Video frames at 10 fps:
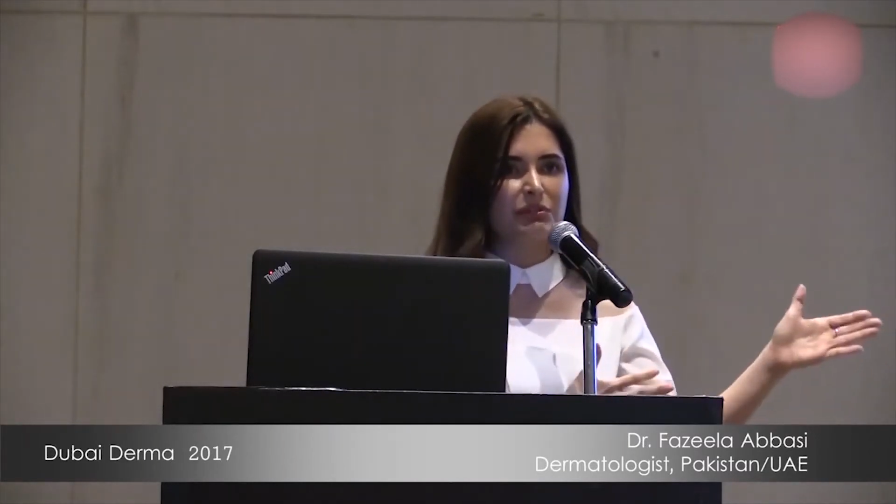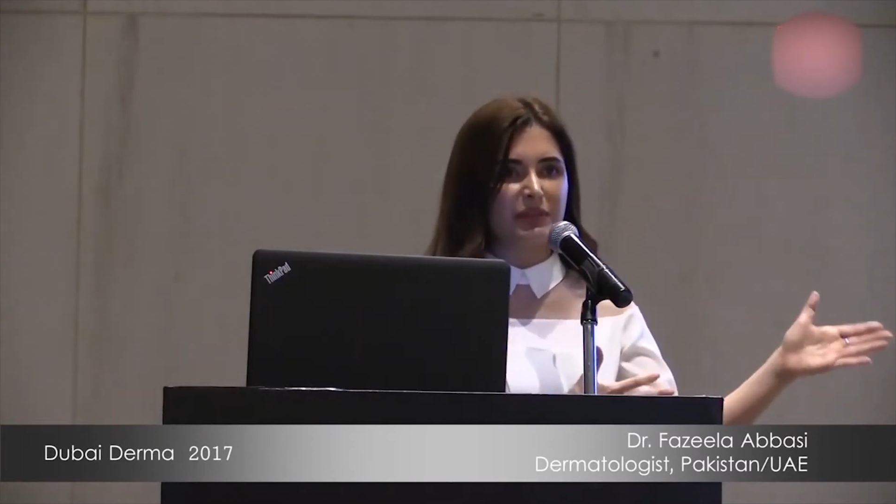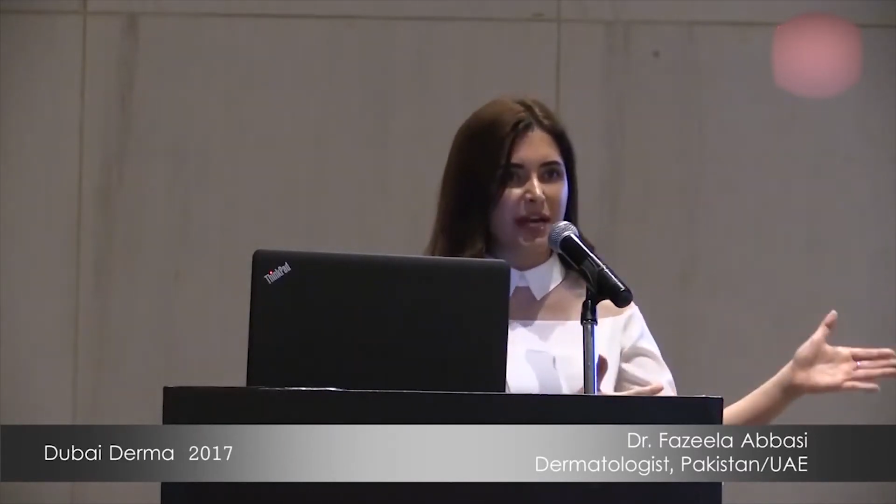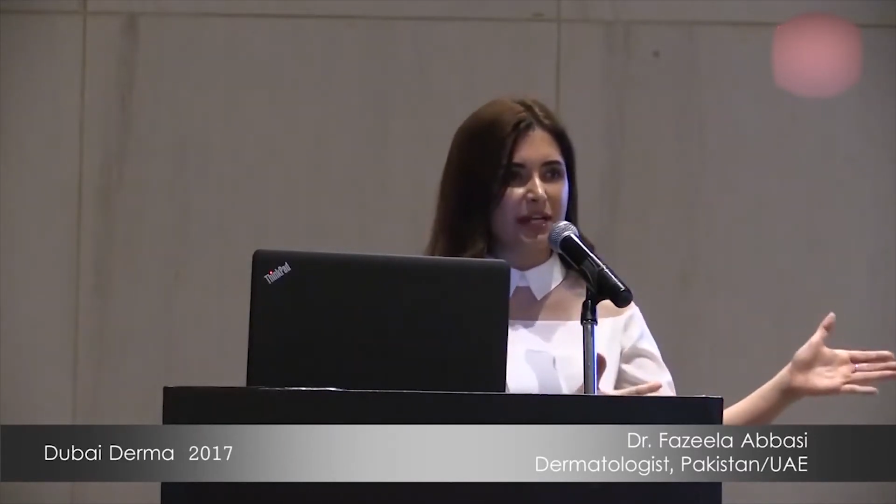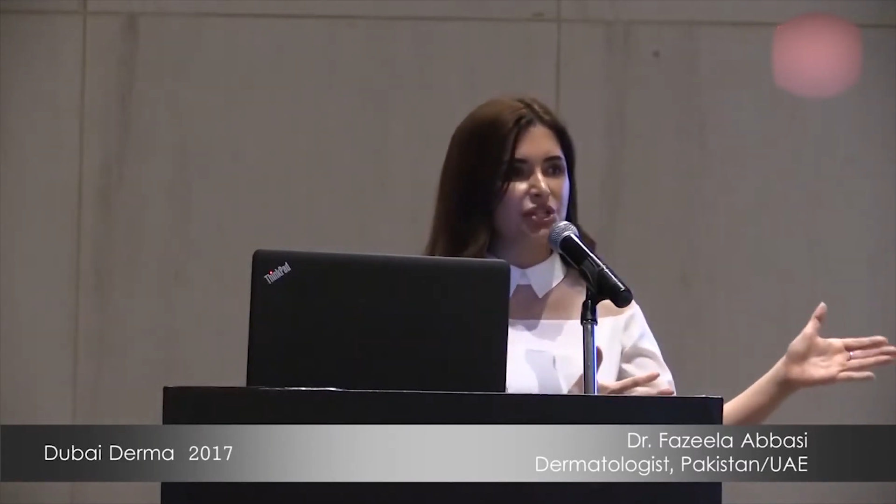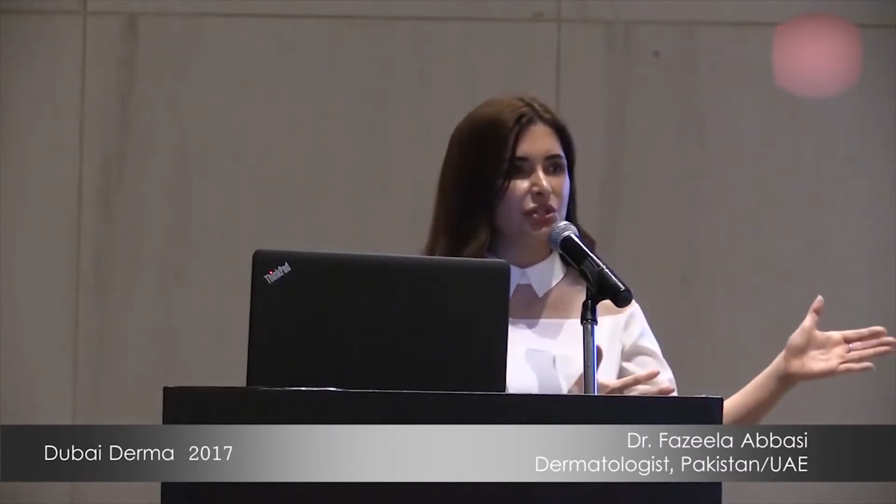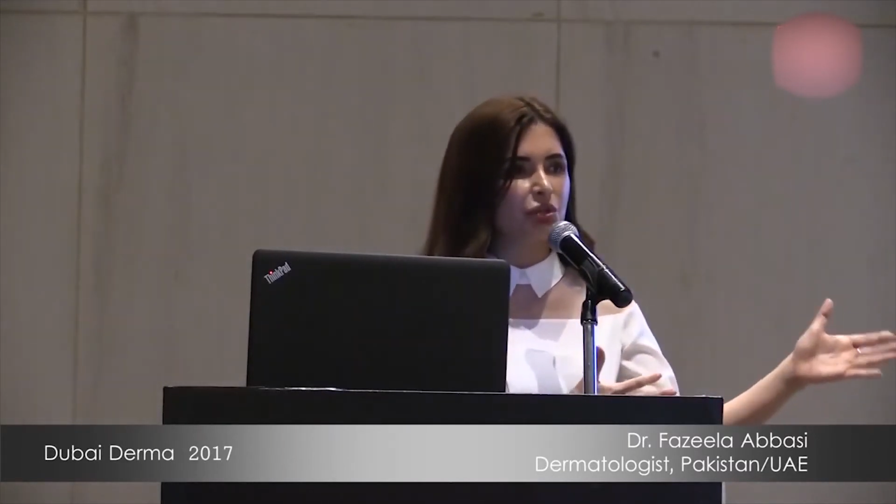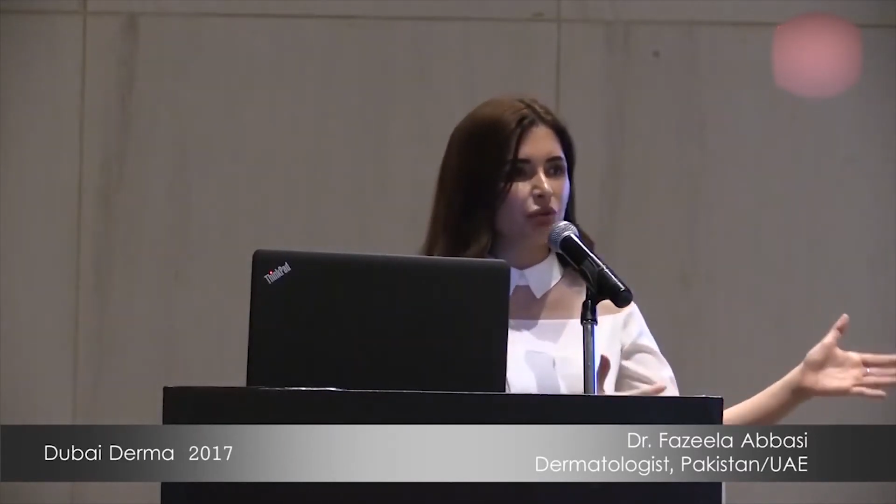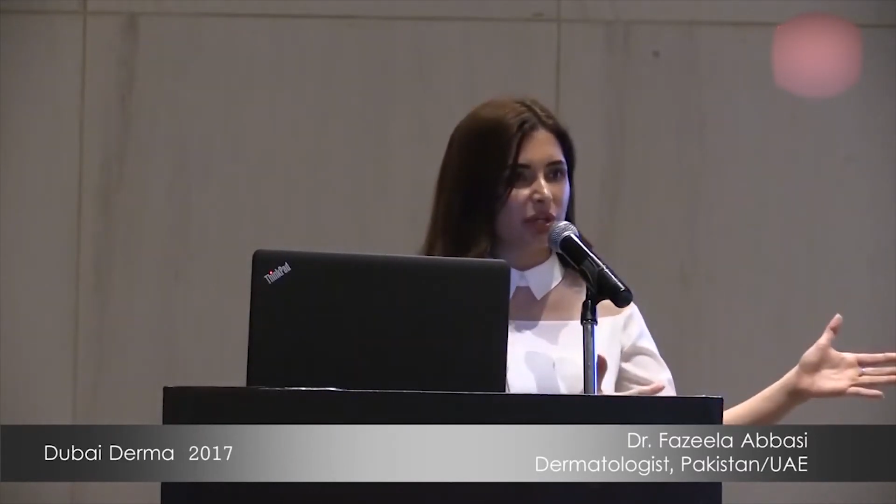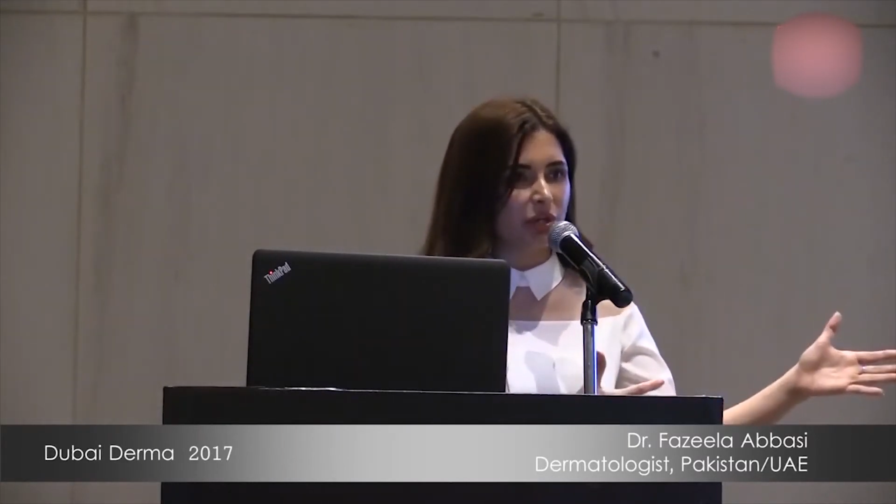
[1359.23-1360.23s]

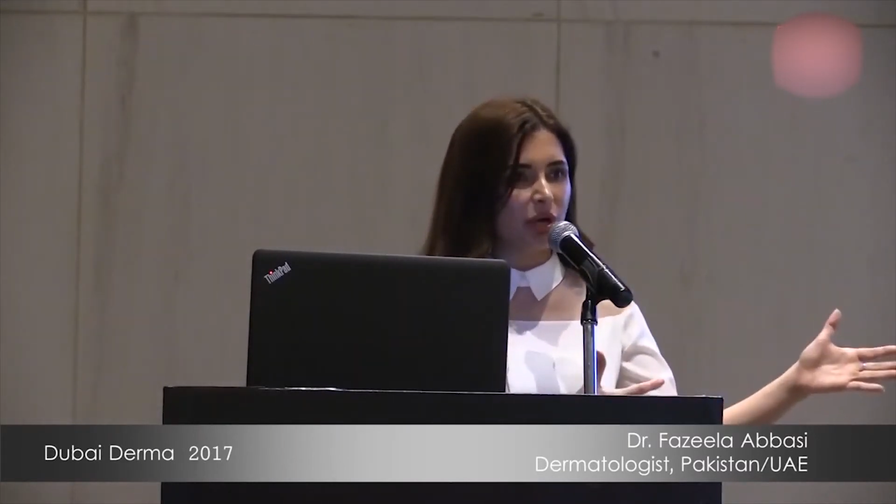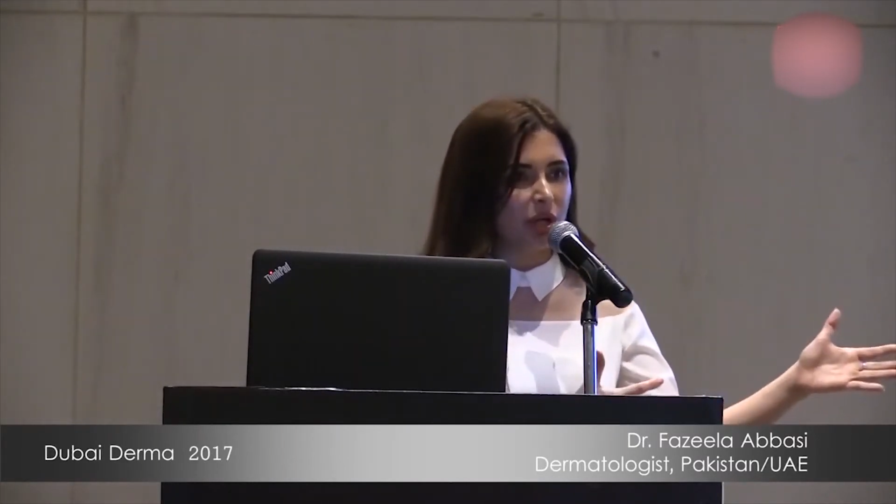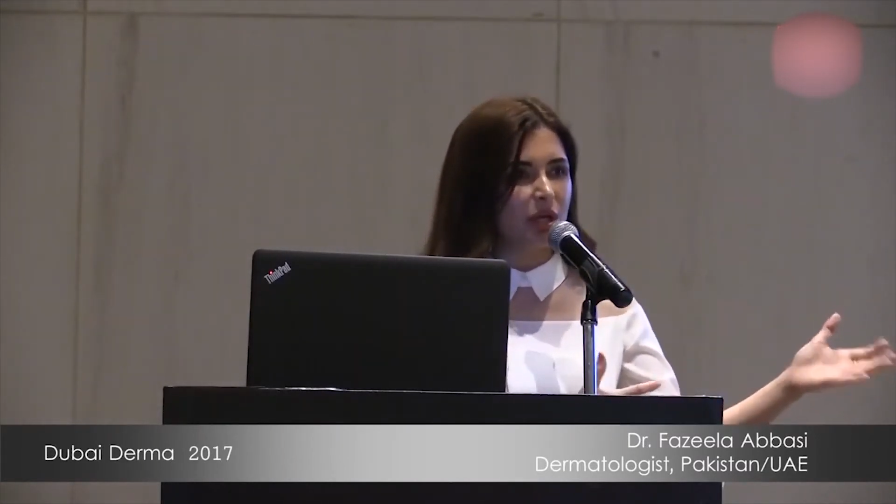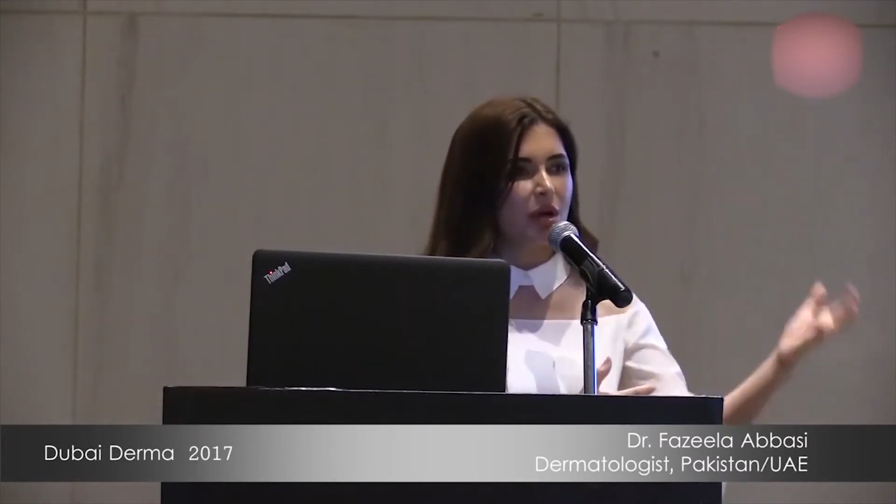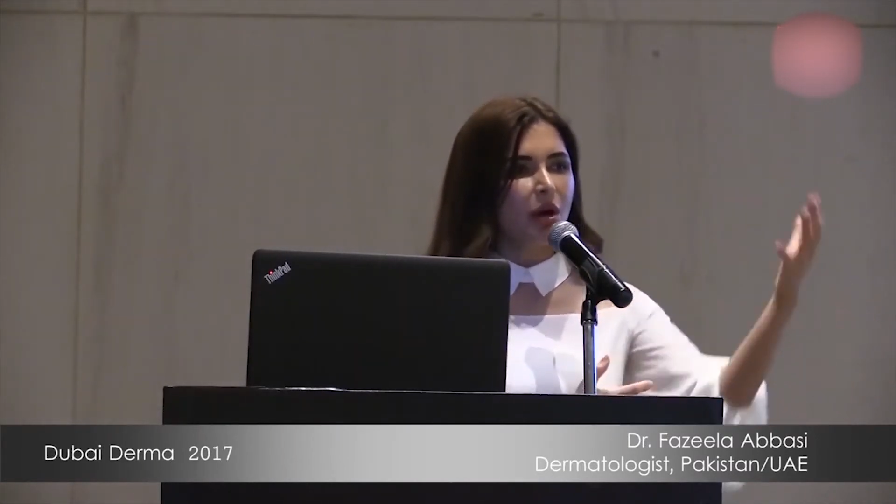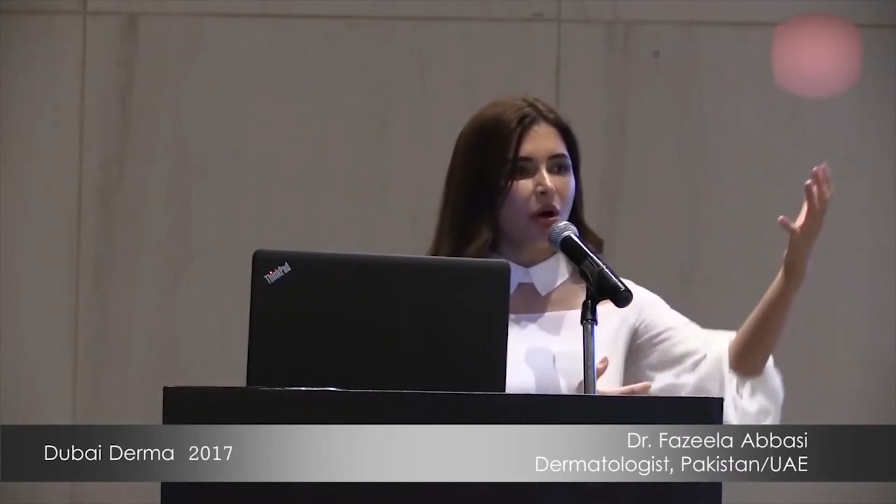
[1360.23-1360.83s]
reaction going on.